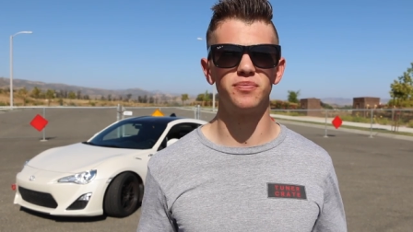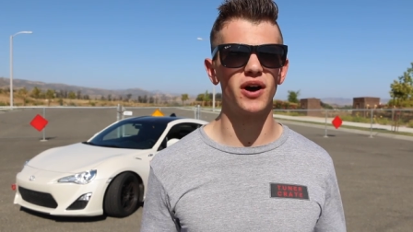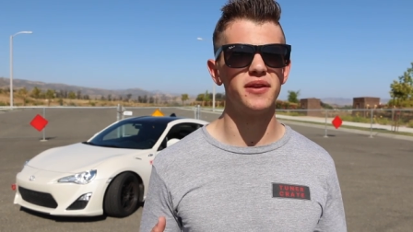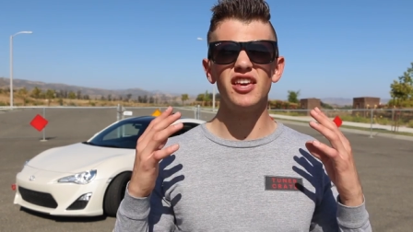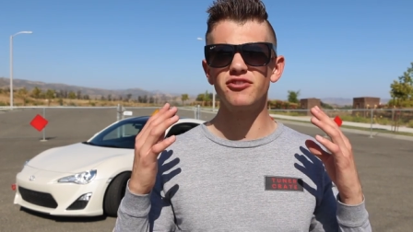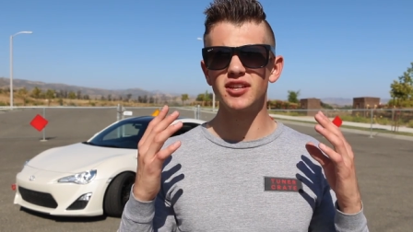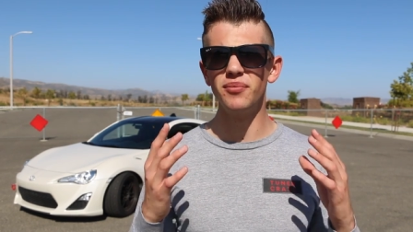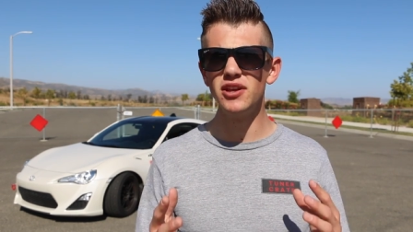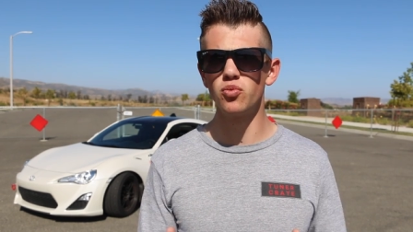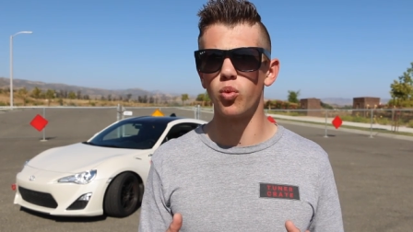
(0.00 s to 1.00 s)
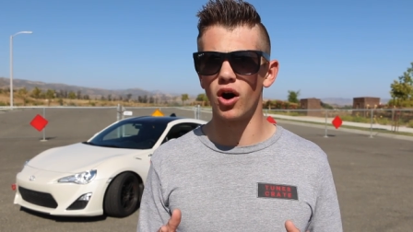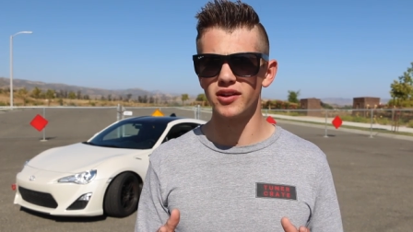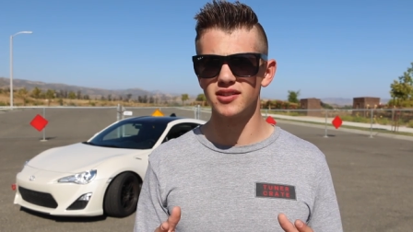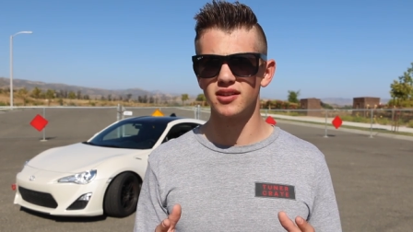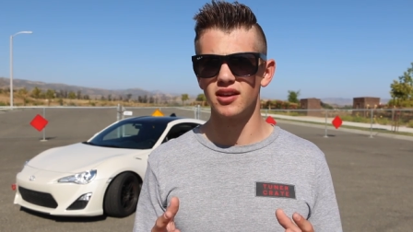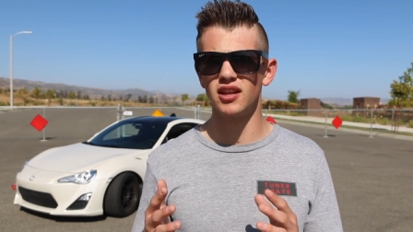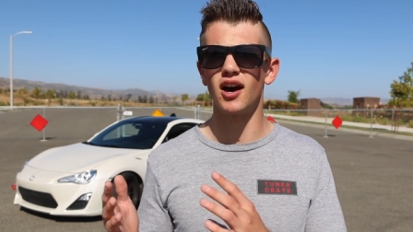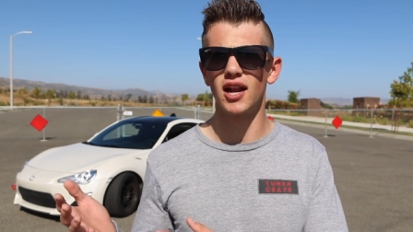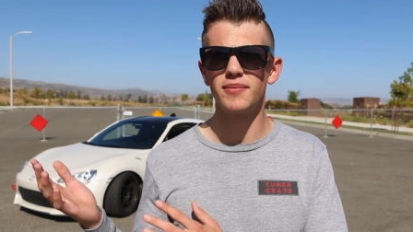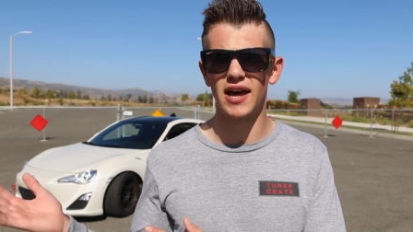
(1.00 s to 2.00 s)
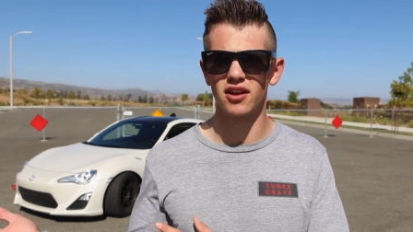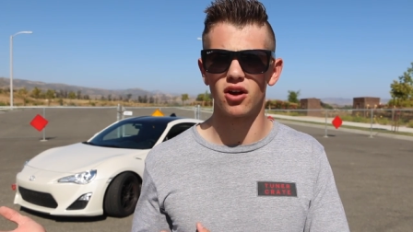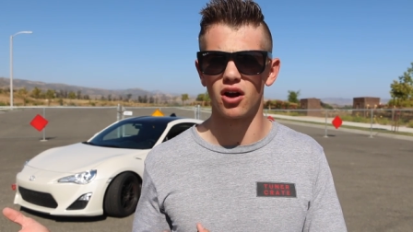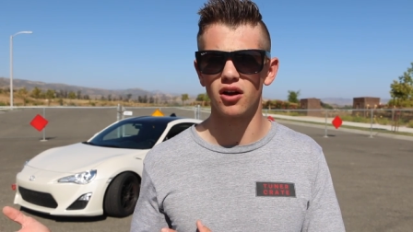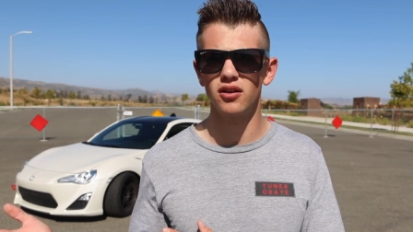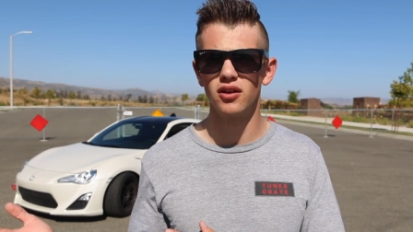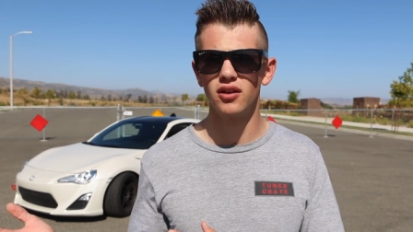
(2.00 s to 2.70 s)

but if somebody wants an automatic car,